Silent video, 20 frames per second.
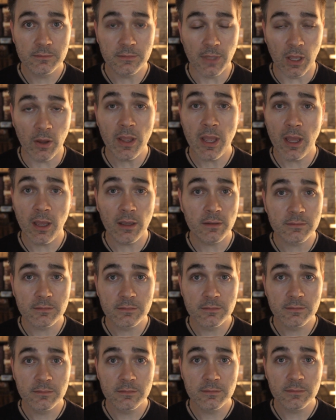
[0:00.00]
Oh yeah,
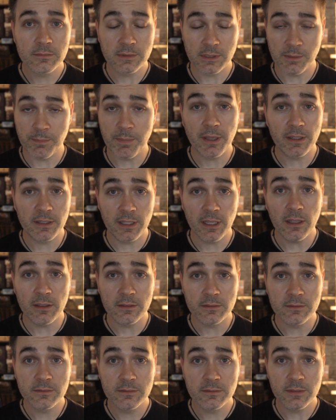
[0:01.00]
it's a big deal.
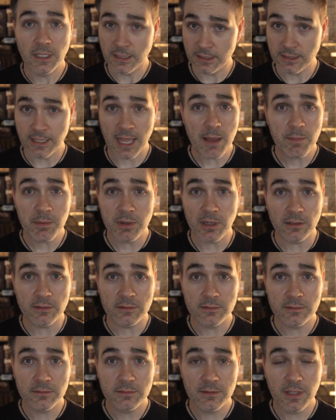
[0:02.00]
This is happening.
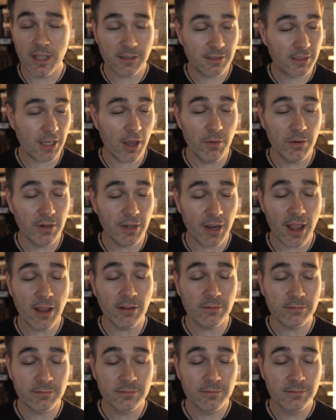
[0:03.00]
It's going
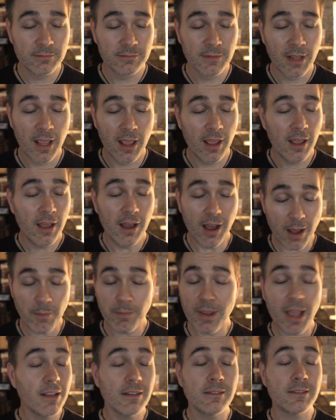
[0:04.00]
down.
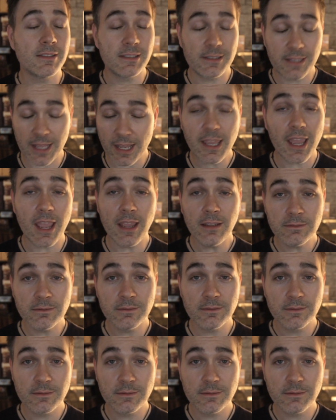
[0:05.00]
I'm getting sticky.